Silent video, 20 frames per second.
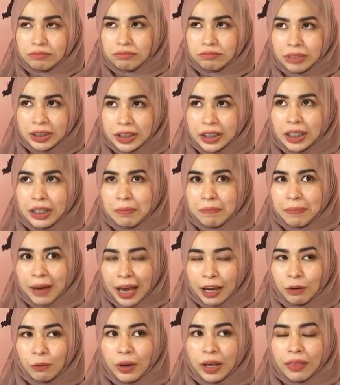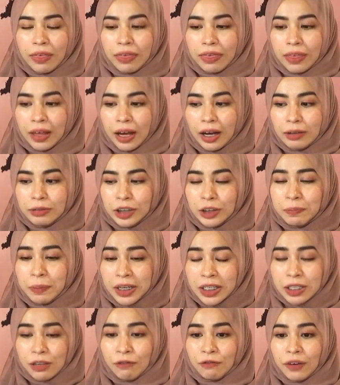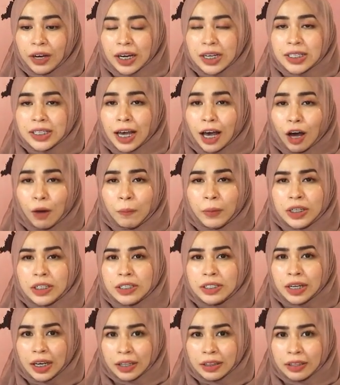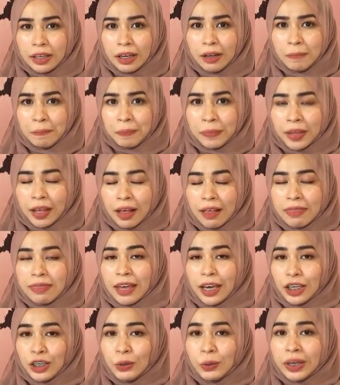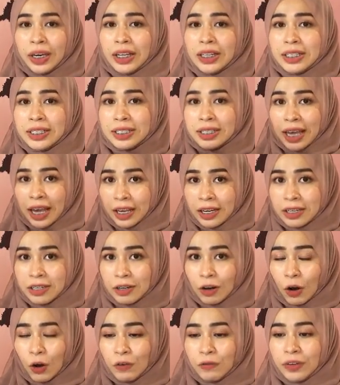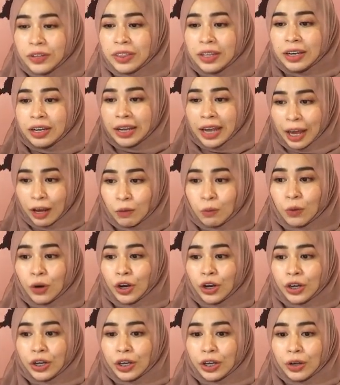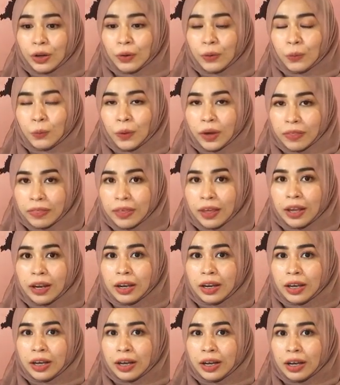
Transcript: basically, bandwidth specifies how much data that you can send over the network within